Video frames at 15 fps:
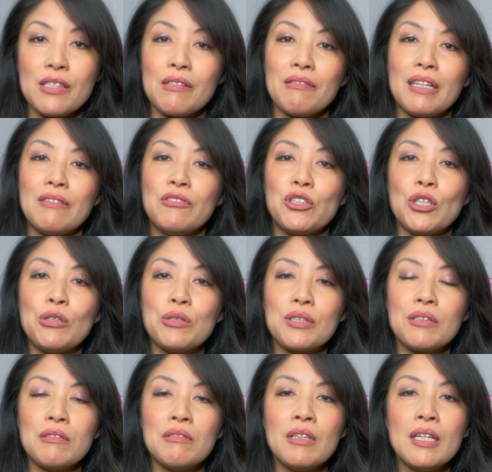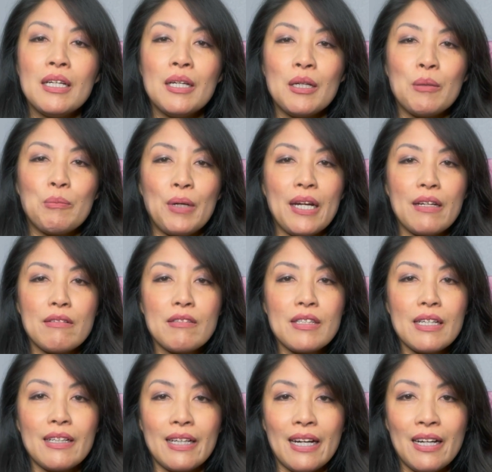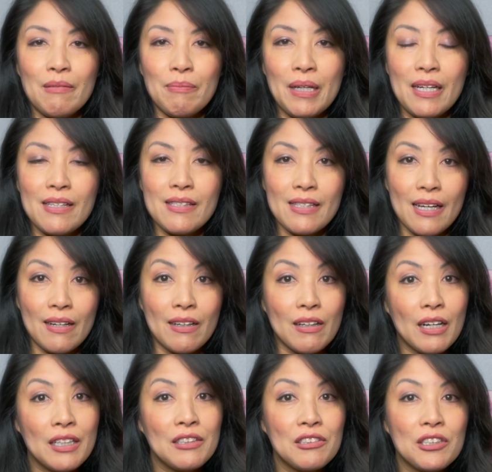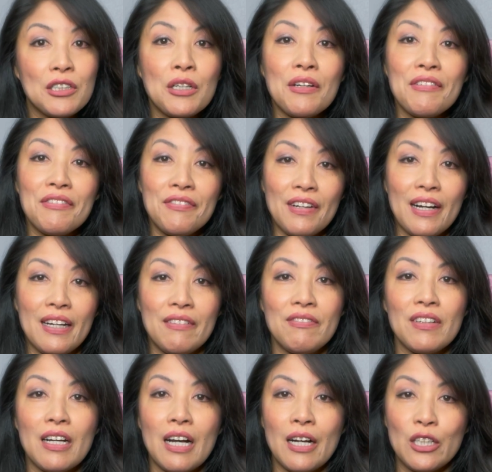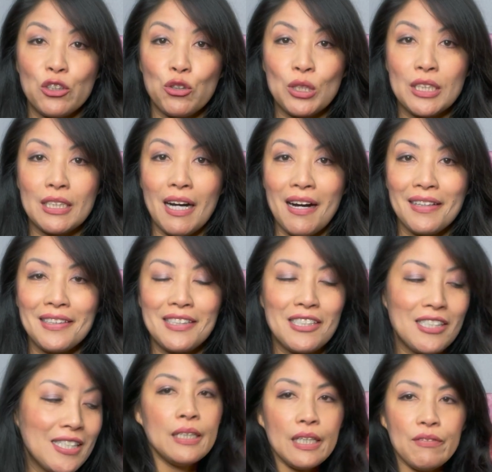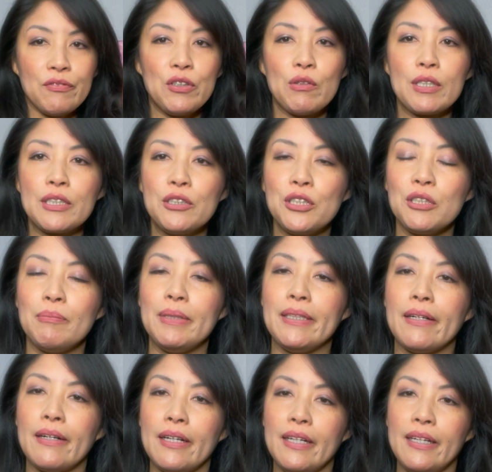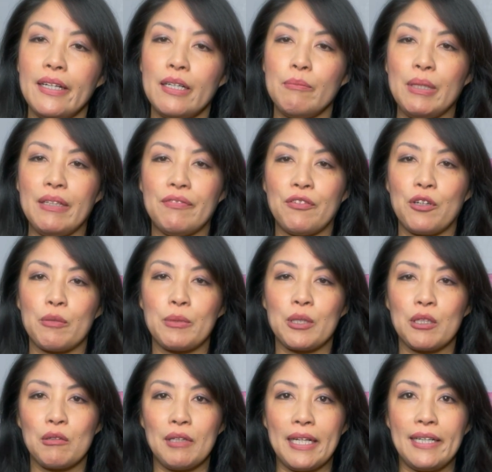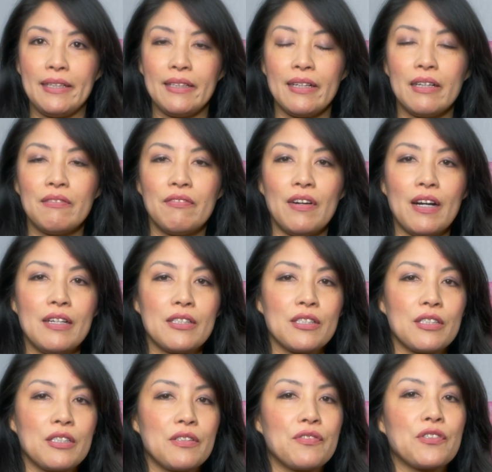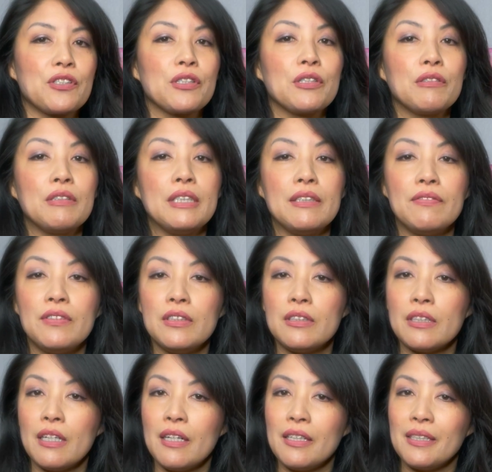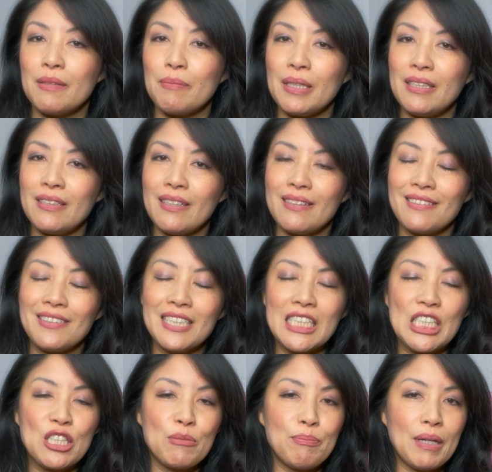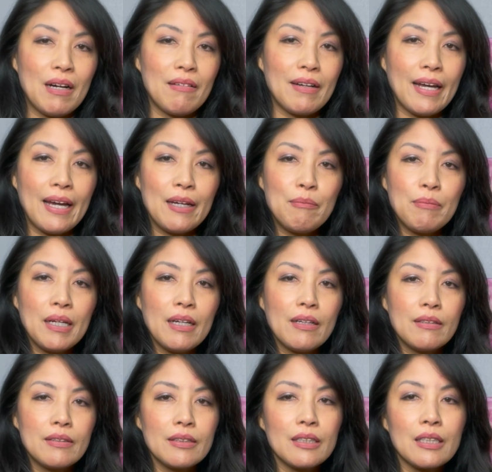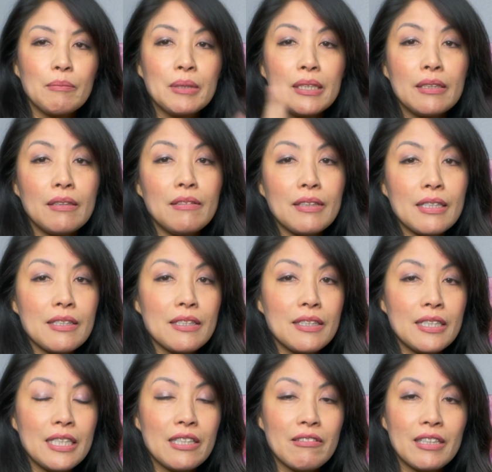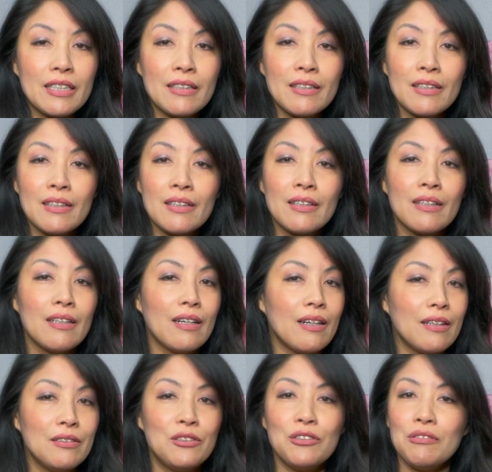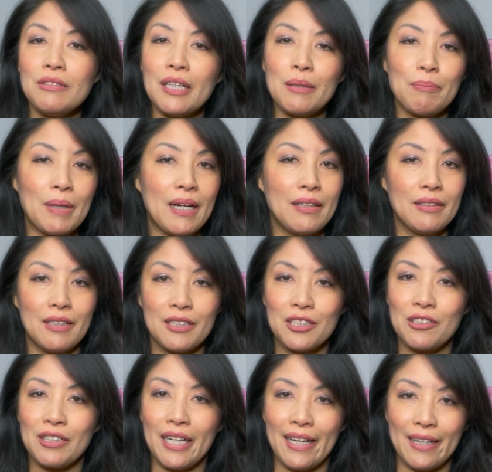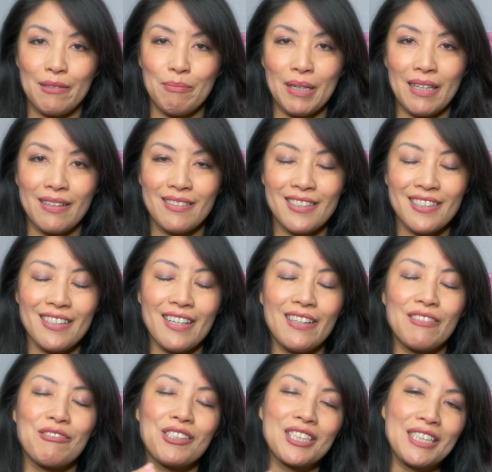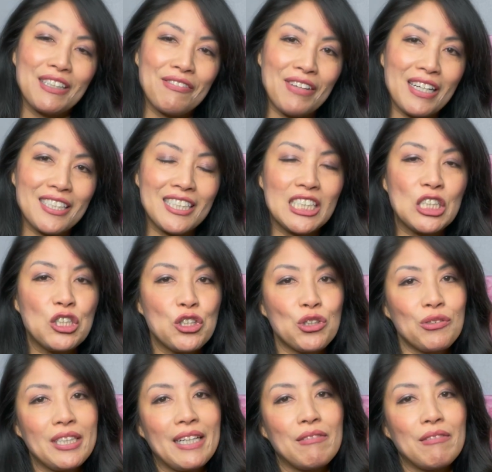So I've chosen brands and handbags that are under $500. If you are new to me, I am a former client advisor for Louis Vuitton, and my channel is about handbags. I'm going to tell you guys a secret. I do not buy luxury handbags. I have worked in the fashion industry.